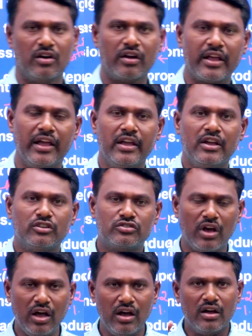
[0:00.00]
okay,
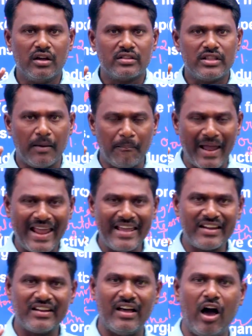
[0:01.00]
so the
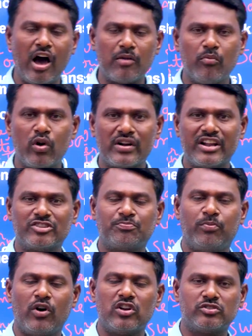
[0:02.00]
main hormone
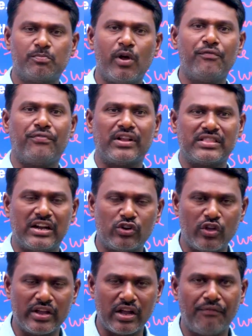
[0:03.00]
responsible for the
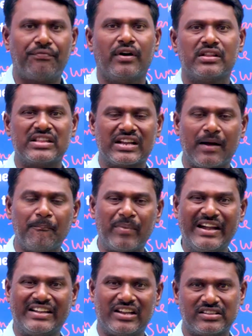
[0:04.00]
doing of the
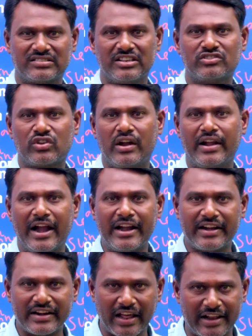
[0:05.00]
complete task is called
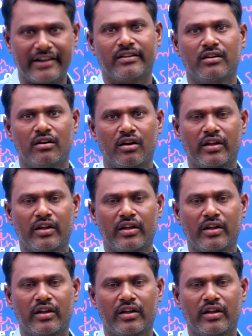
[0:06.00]
adrenaline.